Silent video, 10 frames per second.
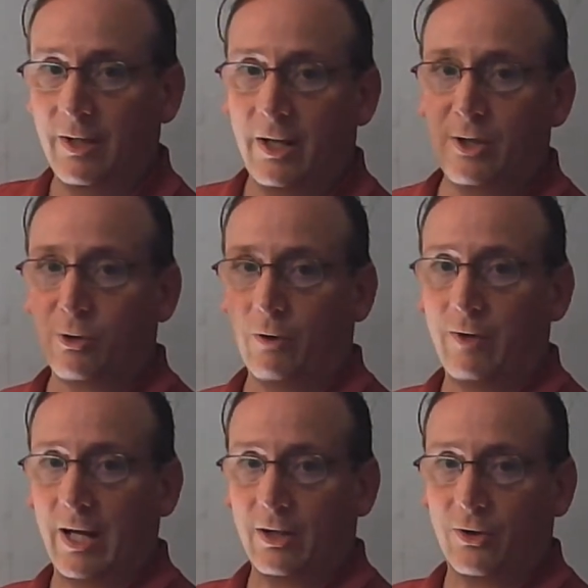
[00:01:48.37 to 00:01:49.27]
So if you
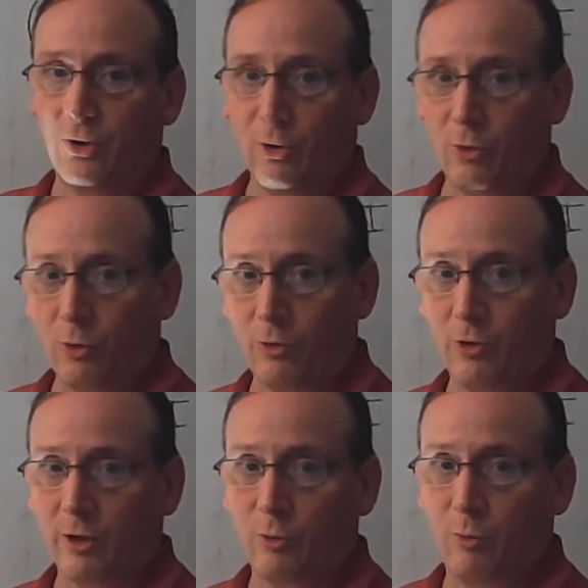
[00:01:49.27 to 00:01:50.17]
had a third
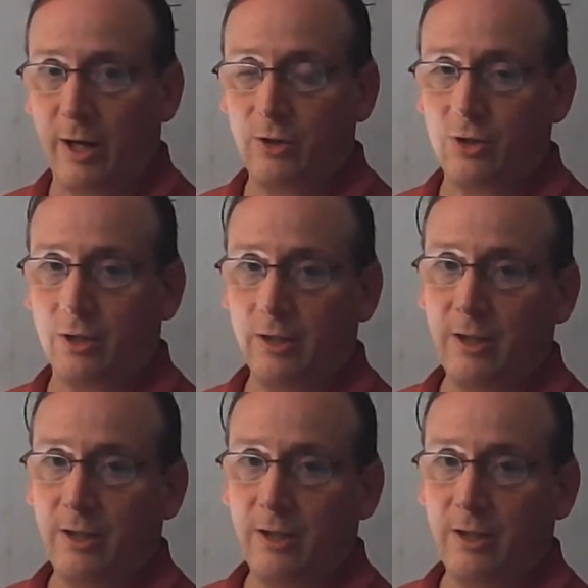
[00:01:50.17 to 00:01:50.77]
order equation,